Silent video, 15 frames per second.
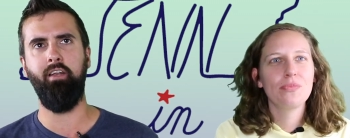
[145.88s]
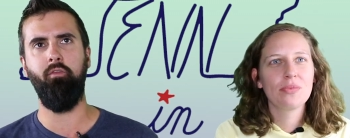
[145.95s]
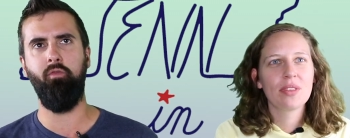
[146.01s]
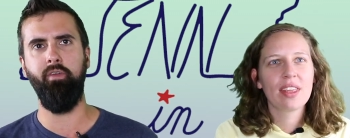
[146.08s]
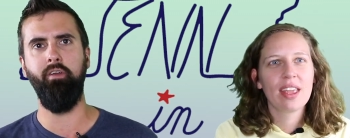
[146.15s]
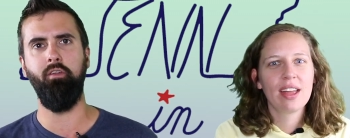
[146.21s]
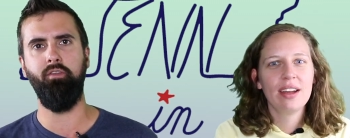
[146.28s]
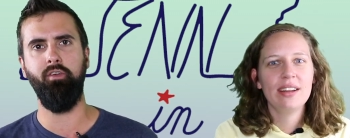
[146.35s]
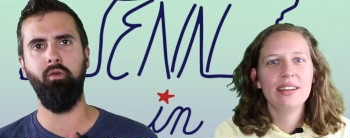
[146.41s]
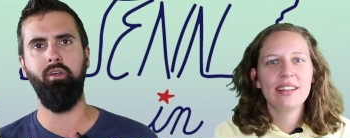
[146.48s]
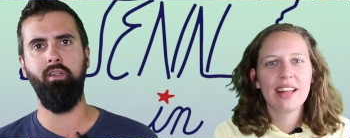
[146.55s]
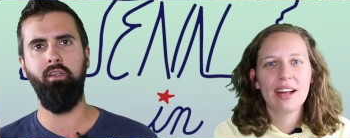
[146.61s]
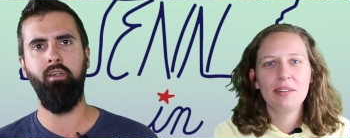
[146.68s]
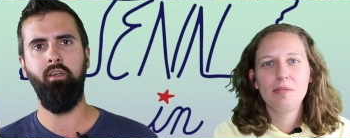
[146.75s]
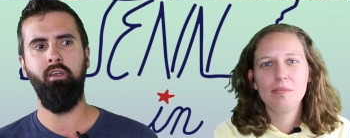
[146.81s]
Speaker 1: of feel to it. Yeah.
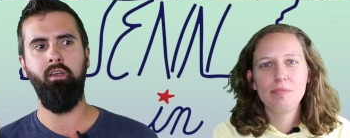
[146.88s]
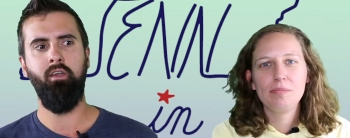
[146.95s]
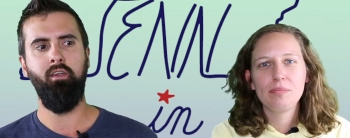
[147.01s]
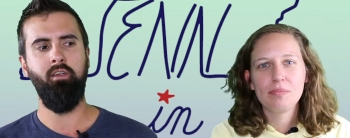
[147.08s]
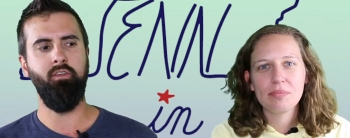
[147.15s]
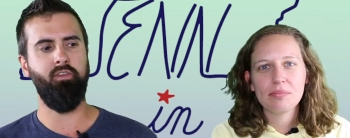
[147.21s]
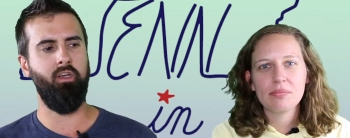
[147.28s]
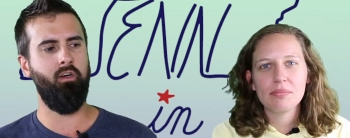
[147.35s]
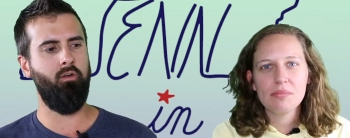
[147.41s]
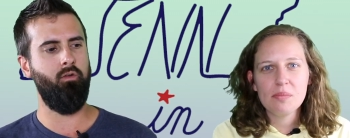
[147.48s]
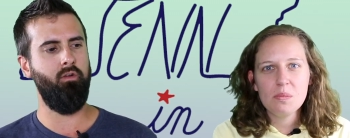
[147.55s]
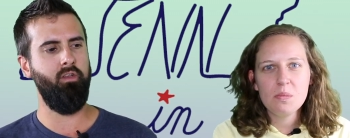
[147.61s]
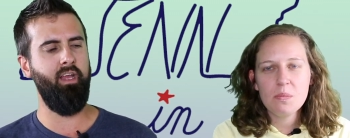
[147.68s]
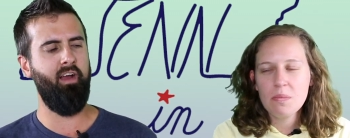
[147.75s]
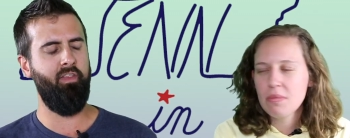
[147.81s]
So
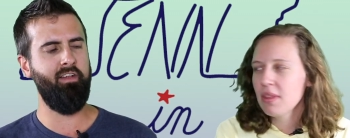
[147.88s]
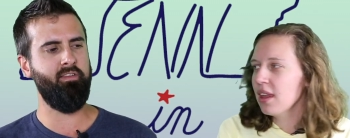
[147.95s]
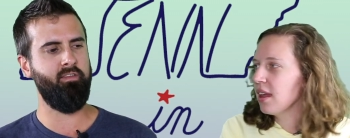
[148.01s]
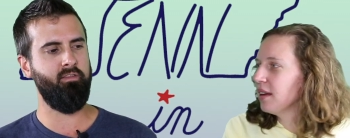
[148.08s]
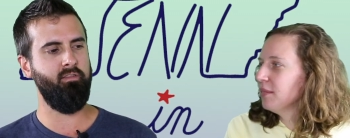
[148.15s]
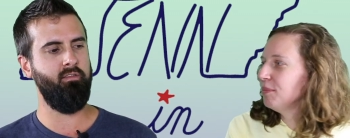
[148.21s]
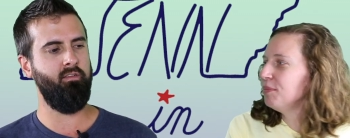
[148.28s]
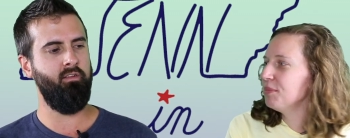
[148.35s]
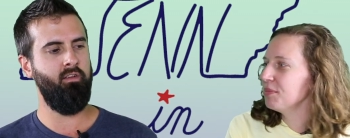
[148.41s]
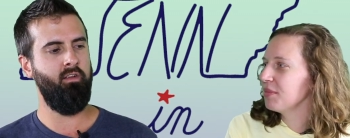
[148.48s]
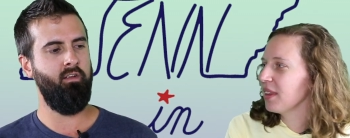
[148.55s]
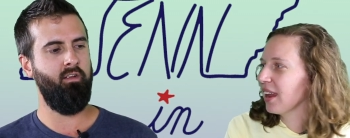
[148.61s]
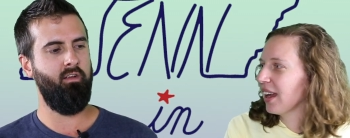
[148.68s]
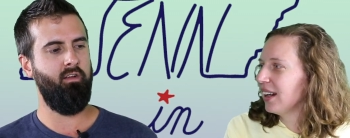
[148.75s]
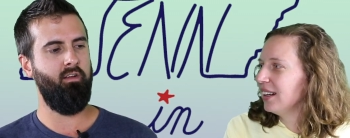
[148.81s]
yeah, that's hmm.
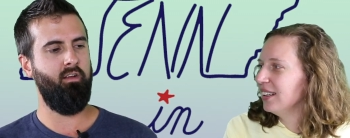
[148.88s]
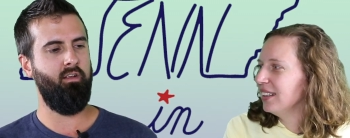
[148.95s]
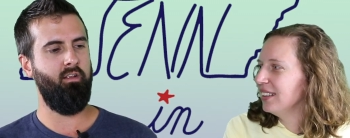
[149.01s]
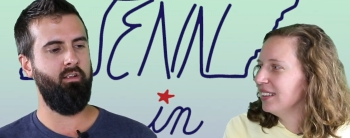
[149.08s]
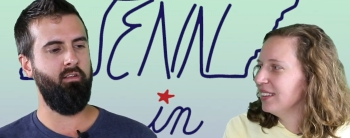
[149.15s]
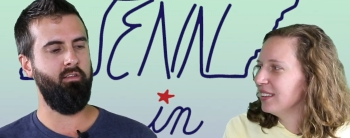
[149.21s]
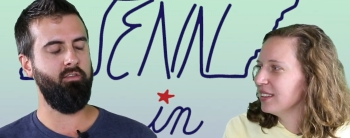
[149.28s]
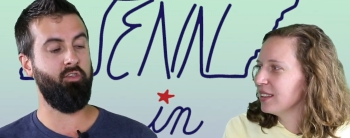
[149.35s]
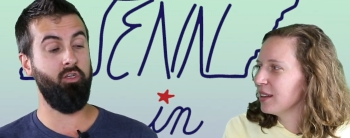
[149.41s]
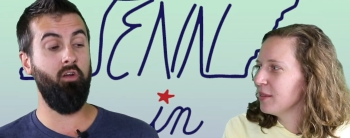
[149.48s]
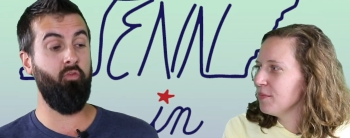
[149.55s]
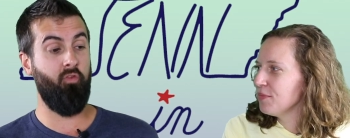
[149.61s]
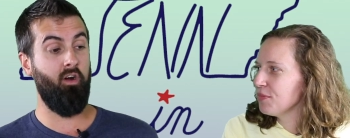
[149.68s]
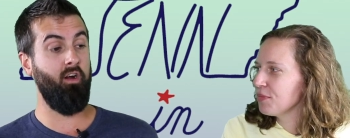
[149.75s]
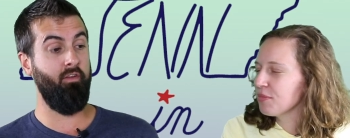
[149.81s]
so
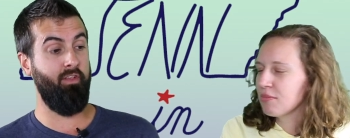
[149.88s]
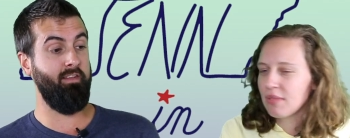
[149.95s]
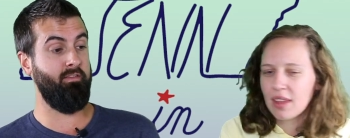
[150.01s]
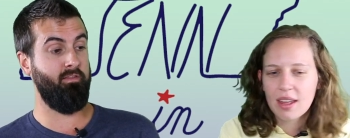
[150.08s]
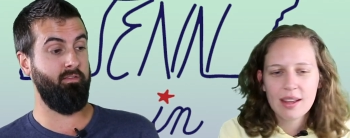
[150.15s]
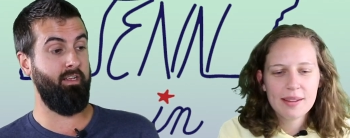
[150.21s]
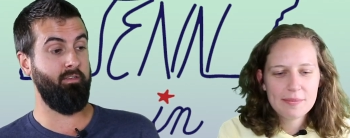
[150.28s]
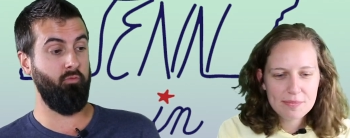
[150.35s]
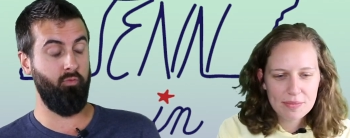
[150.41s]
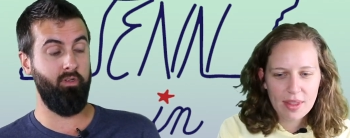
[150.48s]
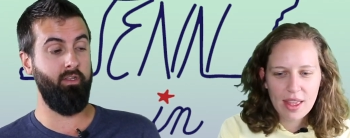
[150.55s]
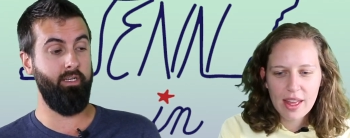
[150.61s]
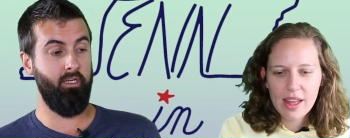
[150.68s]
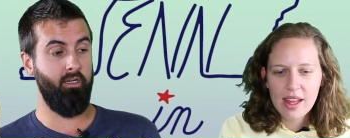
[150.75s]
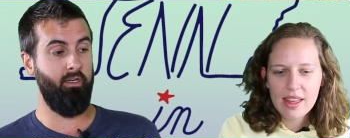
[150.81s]
far that's that's
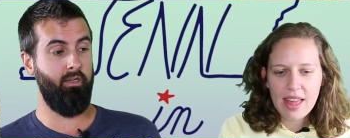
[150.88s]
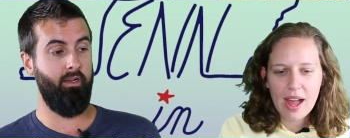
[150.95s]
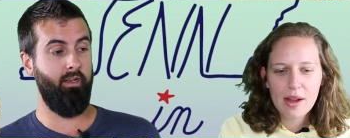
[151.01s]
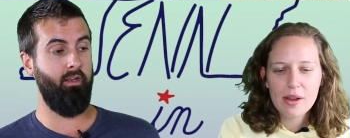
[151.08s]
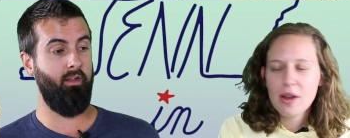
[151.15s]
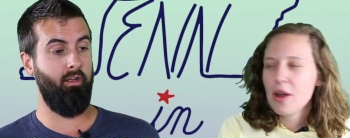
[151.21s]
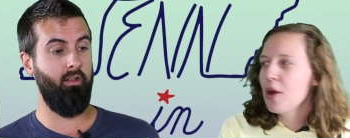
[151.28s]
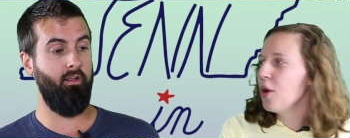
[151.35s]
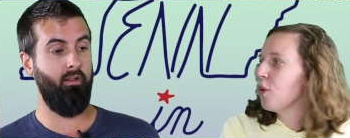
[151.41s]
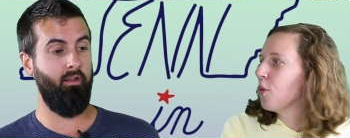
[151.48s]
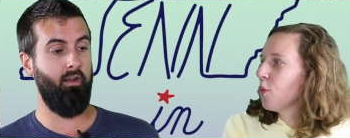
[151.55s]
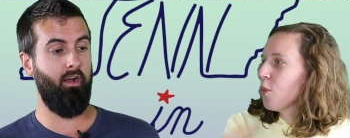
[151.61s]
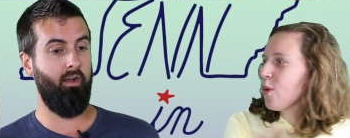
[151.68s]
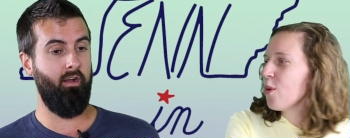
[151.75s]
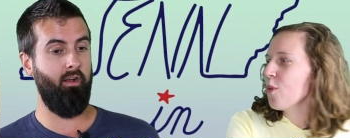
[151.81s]
really good.
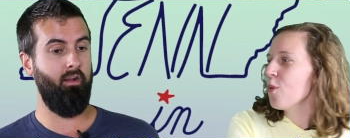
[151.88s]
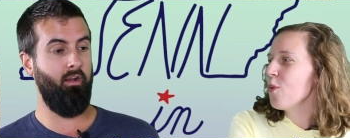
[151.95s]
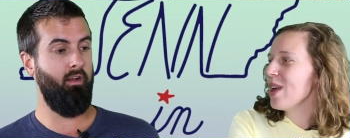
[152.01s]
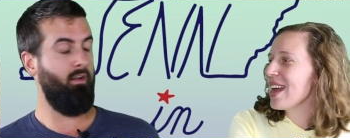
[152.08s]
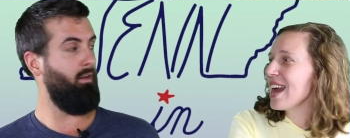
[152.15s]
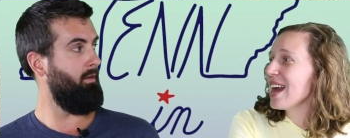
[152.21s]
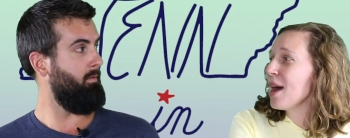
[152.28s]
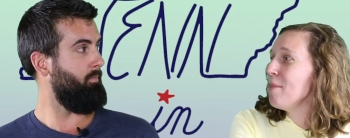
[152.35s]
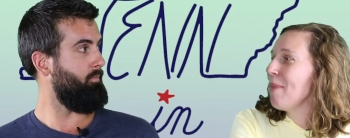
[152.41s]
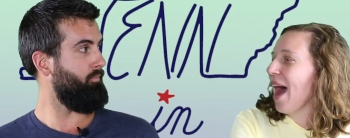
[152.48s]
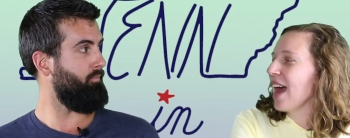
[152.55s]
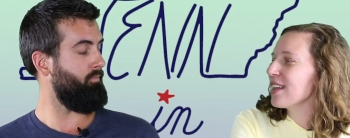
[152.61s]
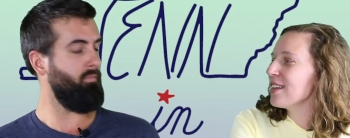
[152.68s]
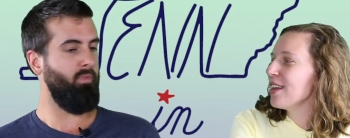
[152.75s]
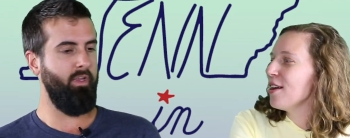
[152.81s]
Yeah.
Speaker 2: We can come back
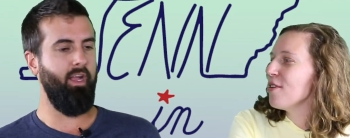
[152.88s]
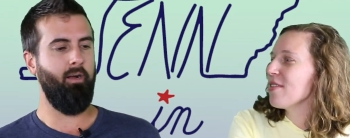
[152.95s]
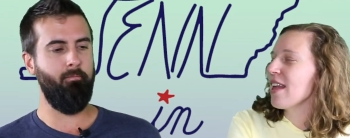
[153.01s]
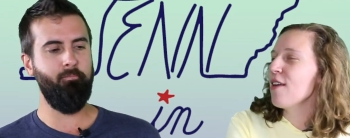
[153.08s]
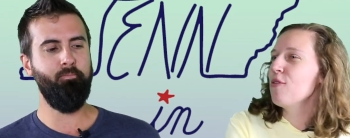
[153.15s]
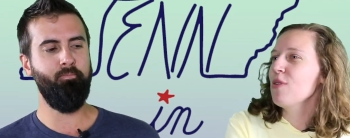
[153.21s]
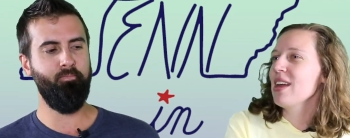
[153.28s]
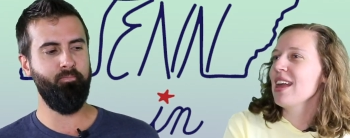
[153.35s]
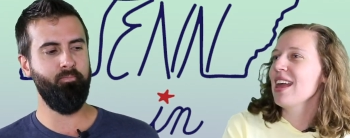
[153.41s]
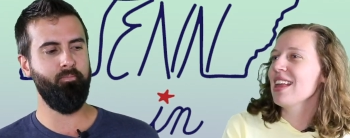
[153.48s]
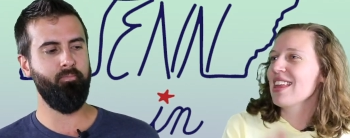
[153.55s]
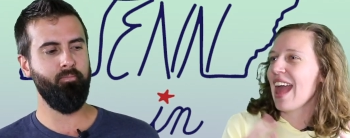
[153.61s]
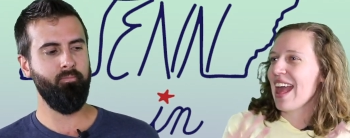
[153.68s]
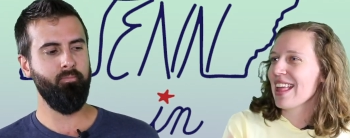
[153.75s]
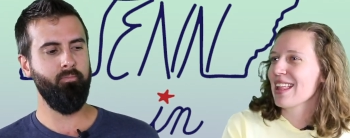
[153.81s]
to those yeah. if we
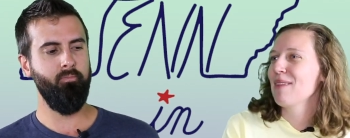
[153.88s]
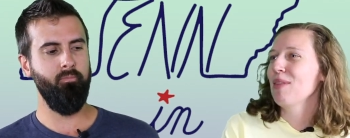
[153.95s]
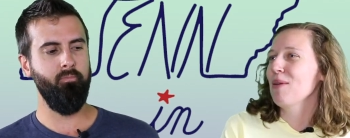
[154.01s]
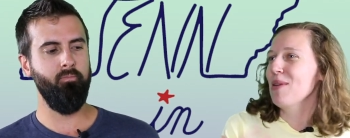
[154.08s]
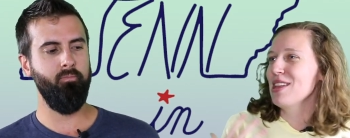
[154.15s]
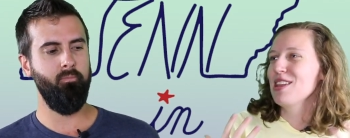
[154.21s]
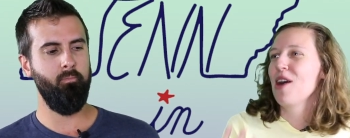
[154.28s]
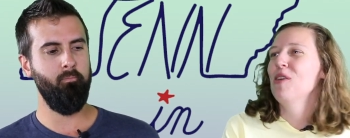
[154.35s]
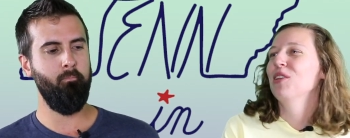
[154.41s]
taste something we don't